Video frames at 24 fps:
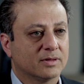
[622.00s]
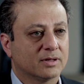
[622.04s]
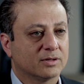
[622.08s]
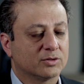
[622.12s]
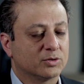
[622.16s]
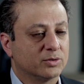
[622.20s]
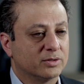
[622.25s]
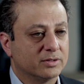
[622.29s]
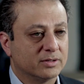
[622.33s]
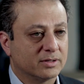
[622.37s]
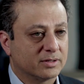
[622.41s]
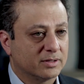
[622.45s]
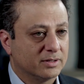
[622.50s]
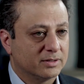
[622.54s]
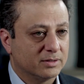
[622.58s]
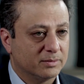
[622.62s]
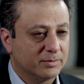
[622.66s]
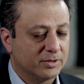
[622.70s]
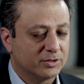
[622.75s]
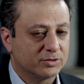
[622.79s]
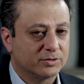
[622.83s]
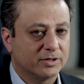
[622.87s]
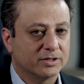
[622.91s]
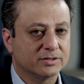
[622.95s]
during the Clinton
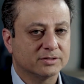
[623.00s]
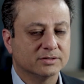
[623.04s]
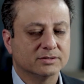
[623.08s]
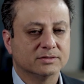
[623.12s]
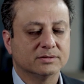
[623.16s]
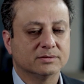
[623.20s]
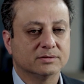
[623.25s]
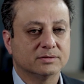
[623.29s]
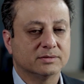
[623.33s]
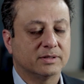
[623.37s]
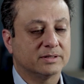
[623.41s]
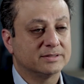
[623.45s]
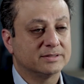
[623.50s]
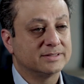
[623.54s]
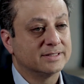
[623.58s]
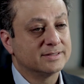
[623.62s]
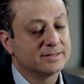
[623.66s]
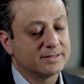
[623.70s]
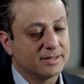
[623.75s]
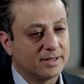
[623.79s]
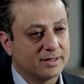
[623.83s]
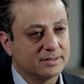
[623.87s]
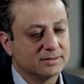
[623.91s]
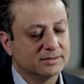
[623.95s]
administration since
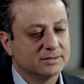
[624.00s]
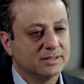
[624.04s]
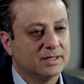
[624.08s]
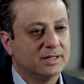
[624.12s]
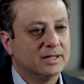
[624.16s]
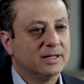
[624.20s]
then,